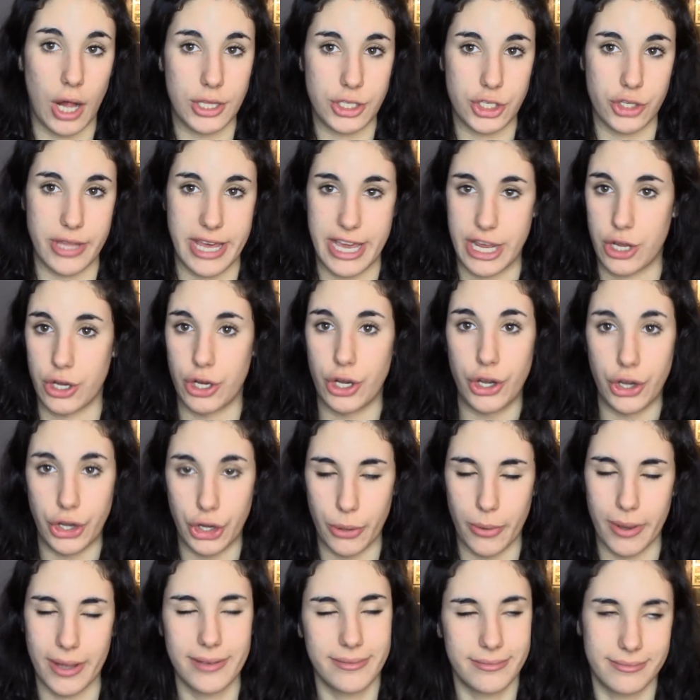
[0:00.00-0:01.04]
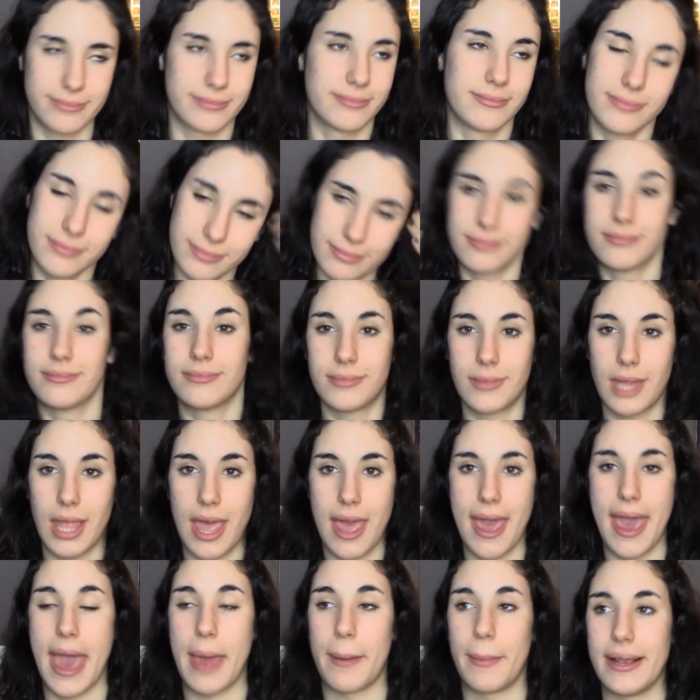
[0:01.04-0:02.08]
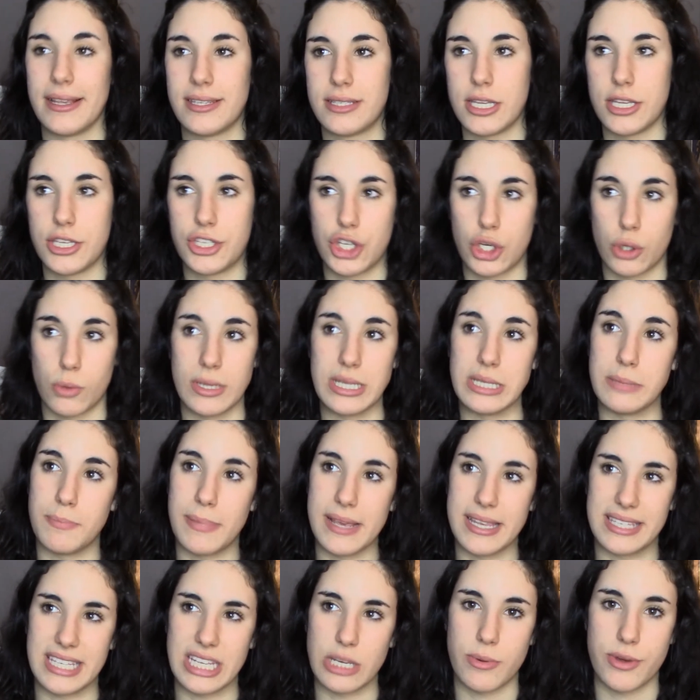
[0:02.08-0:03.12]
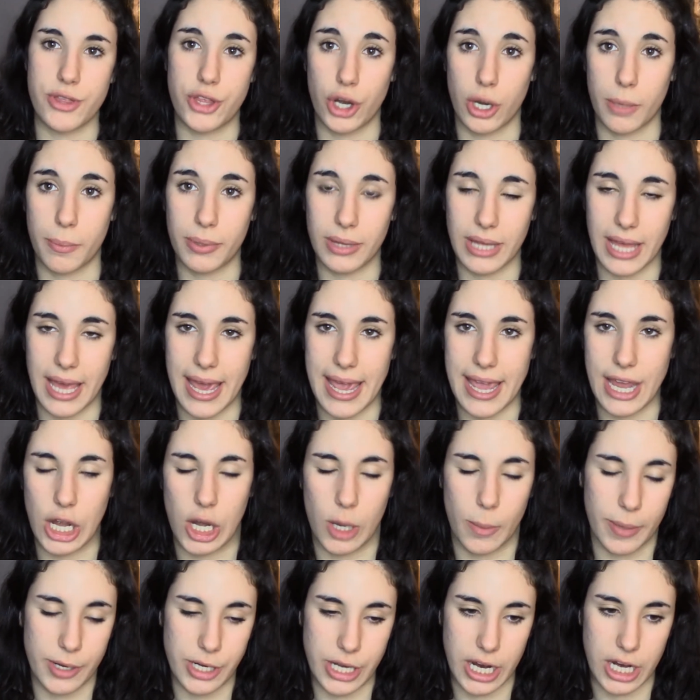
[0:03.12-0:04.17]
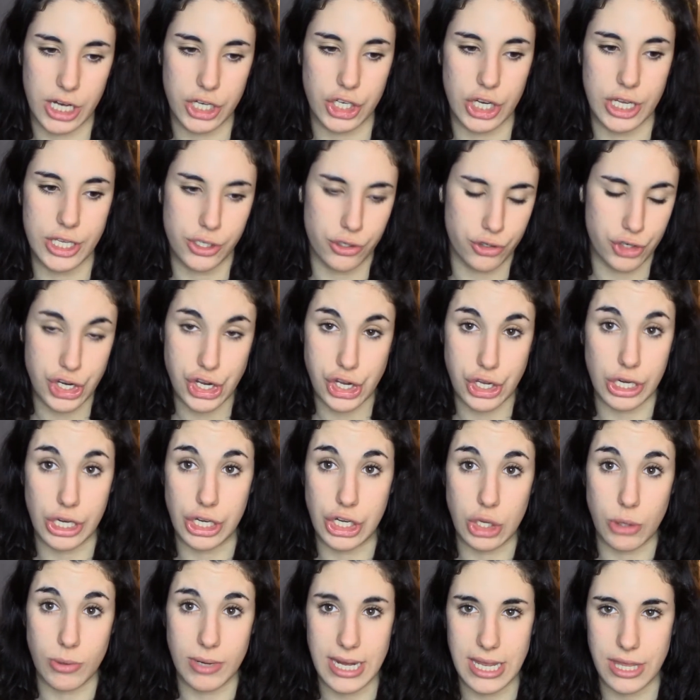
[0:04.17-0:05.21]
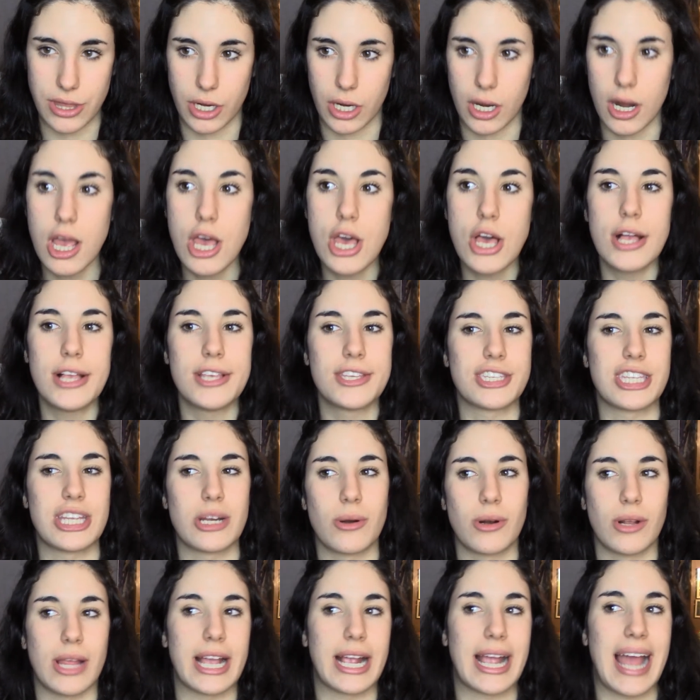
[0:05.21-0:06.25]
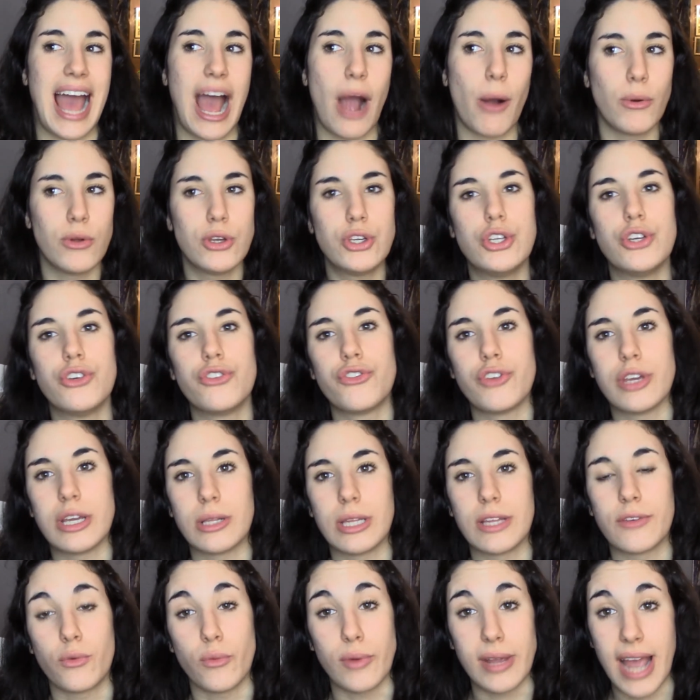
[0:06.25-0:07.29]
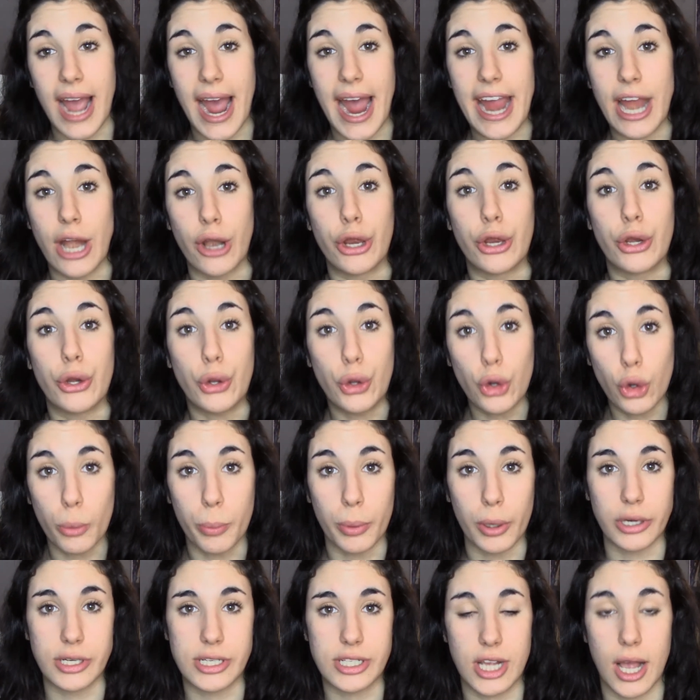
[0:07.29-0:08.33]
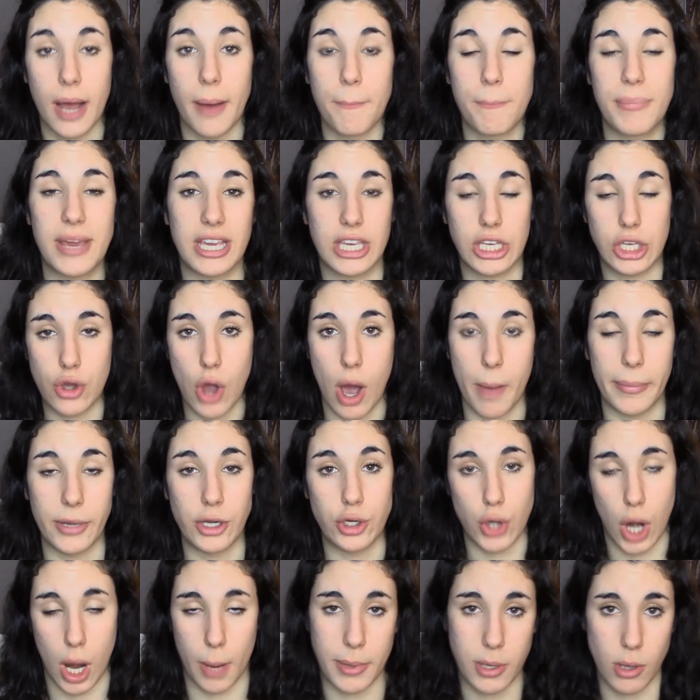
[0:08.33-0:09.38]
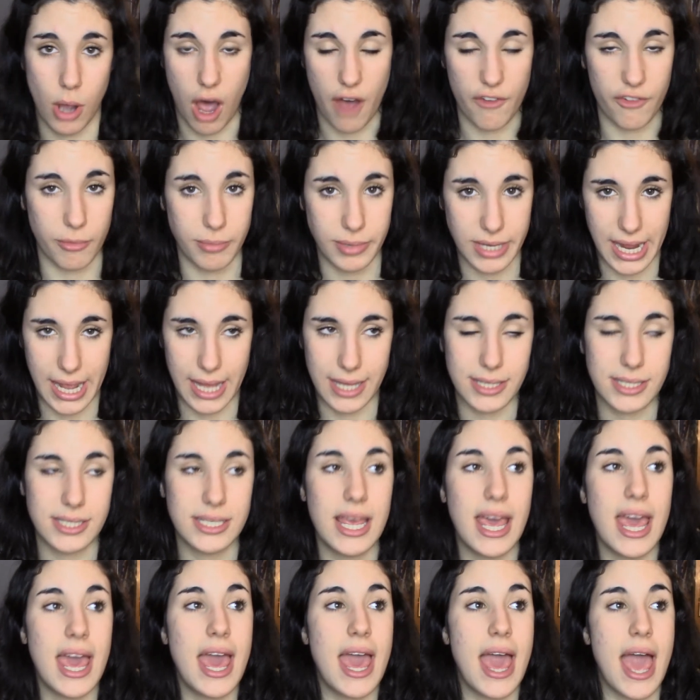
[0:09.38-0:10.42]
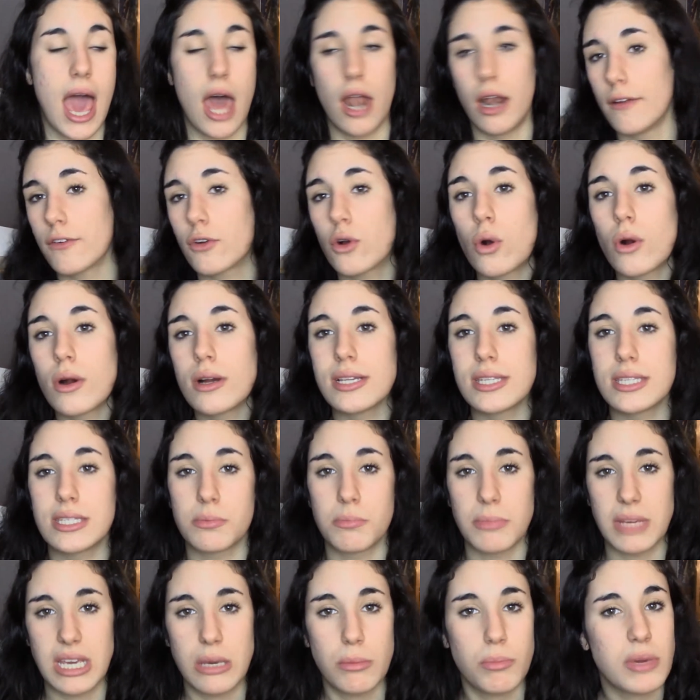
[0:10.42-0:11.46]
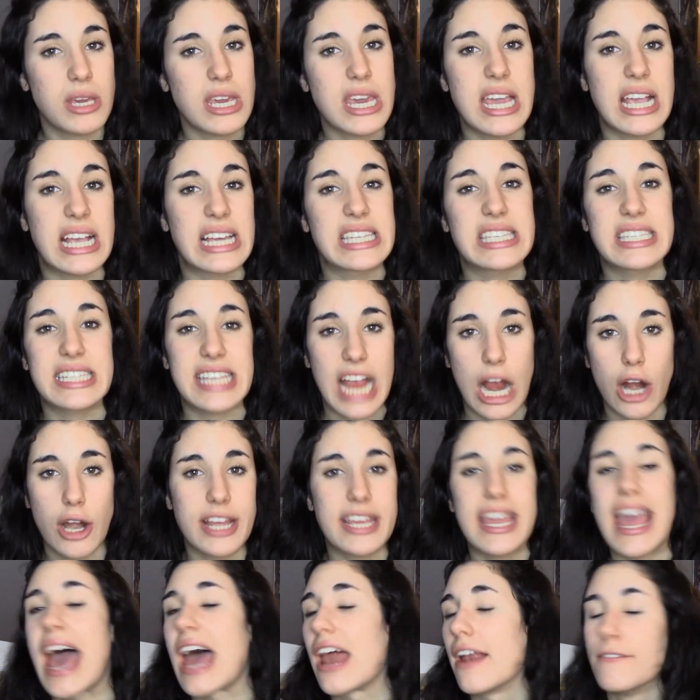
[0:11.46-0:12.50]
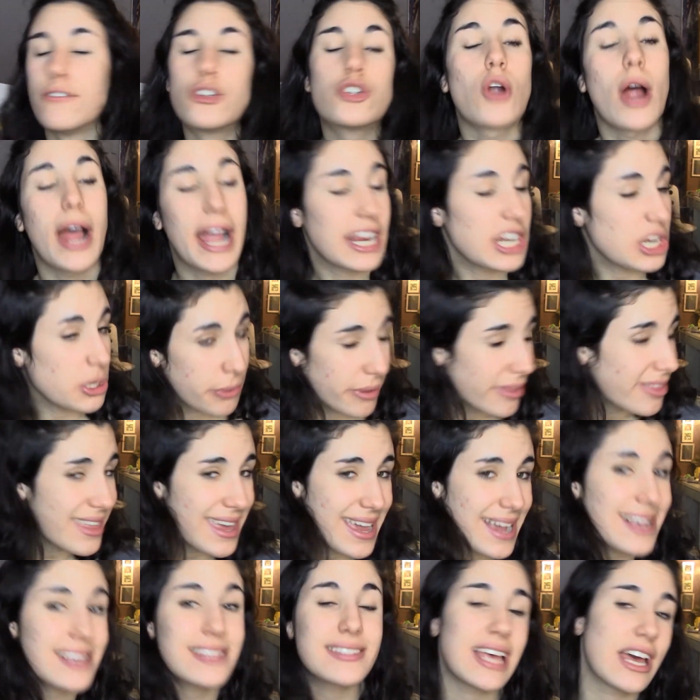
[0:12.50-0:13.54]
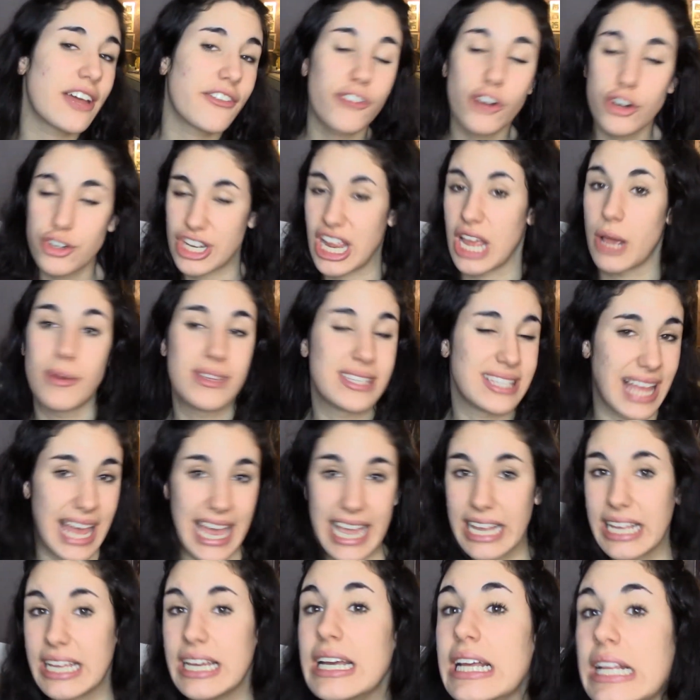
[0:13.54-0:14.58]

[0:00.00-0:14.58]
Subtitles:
so they couldn't do it. And my sister was busy with her play and her production, so she couldn't do it either. So they were like, how would you feel if we hired an Uber to come pick you up and drop you off from dance? And of course, me being a scaredy cat of trying new things, at first I was like,